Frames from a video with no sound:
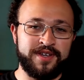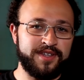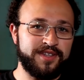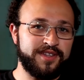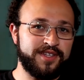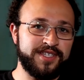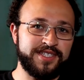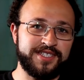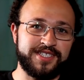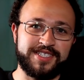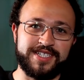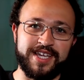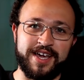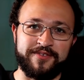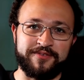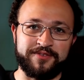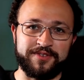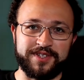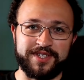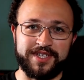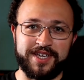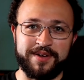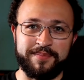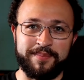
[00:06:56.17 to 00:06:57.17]
these
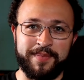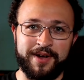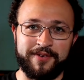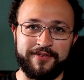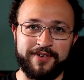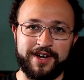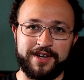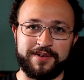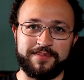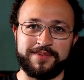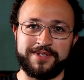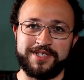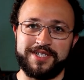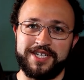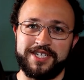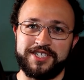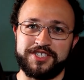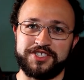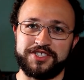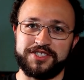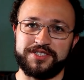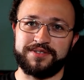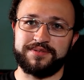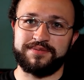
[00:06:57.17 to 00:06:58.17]
definitely get my
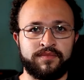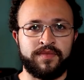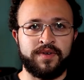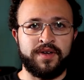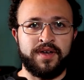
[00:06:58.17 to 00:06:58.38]
recommendation.